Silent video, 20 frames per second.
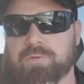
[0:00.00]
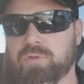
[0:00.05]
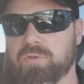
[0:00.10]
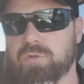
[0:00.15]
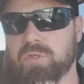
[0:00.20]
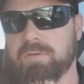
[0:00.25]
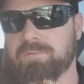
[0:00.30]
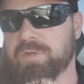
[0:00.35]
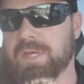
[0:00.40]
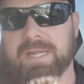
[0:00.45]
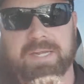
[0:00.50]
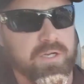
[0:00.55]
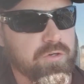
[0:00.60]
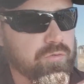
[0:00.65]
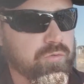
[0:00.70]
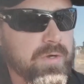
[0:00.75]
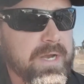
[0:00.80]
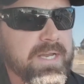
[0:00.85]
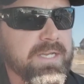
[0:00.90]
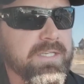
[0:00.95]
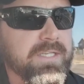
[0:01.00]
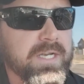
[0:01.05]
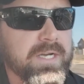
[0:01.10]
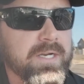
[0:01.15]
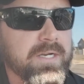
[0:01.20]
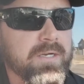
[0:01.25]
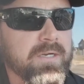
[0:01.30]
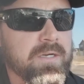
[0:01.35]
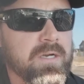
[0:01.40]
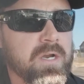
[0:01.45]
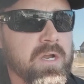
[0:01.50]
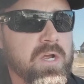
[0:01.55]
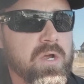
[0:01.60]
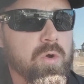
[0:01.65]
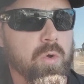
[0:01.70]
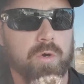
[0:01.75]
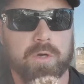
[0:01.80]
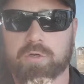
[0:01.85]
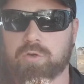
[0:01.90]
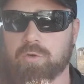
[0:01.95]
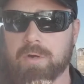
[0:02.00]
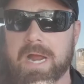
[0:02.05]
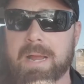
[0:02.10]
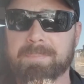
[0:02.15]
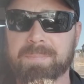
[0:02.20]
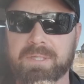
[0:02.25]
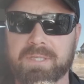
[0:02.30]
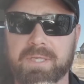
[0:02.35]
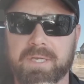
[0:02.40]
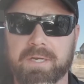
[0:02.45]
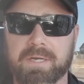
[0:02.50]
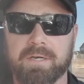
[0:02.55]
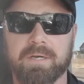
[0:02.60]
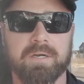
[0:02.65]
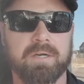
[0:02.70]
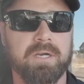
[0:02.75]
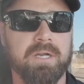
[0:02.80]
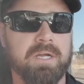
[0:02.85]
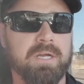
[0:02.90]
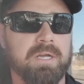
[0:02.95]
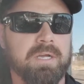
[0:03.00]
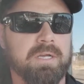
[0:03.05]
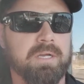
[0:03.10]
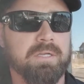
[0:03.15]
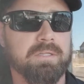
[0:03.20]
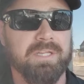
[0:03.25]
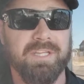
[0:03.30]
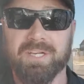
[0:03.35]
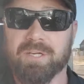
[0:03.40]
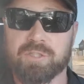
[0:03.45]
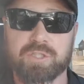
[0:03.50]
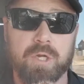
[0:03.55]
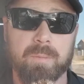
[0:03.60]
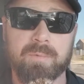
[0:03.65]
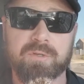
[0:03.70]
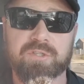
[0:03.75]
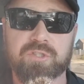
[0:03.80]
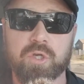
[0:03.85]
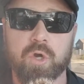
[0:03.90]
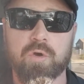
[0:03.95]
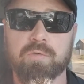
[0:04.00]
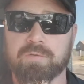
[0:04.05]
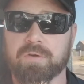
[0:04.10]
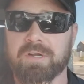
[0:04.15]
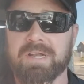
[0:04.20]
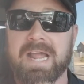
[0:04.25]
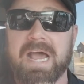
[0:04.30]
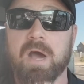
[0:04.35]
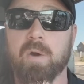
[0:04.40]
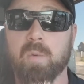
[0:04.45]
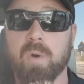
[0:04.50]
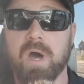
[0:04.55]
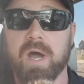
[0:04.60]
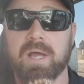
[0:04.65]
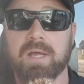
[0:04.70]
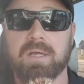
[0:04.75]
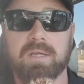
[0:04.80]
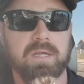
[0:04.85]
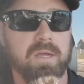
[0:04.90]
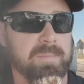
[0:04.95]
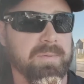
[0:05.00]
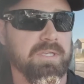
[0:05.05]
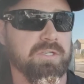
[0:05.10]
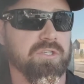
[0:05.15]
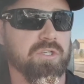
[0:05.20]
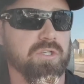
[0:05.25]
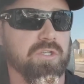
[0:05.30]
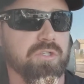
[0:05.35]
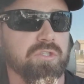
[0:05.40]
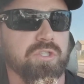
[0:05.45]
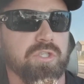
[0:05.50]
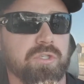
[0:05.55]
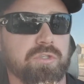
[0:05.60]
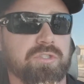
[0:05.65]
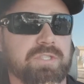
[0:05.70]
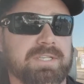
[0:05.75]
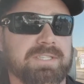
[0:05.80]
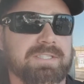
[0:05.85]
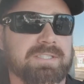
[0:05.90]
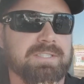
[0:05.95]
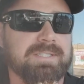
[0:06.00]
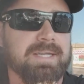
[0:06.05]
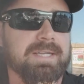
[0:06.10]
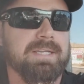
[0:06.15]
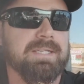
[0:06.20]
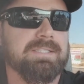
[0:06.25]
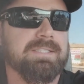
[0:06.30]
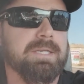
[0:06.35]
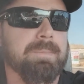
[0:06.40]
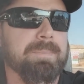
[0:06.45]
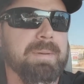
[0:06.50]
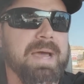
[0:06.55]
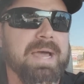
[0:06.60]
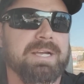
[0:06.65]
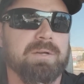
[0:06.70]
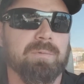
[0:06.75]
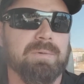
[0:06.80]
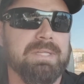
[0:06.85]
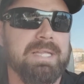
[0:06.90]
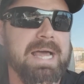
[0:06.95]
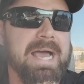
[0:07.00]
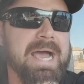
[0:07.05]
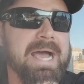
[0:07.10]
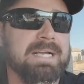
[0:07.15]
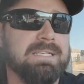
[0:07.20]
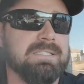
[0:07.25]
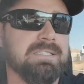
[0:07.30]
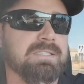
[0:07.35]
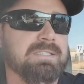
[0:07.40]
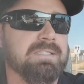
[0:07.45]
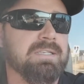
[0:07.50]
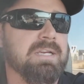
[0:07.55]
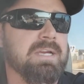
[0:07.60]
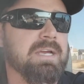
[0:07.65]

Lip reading: if you had a great year or a crappy year, the year's almost over. Now what? I mean, do you just sit back and relax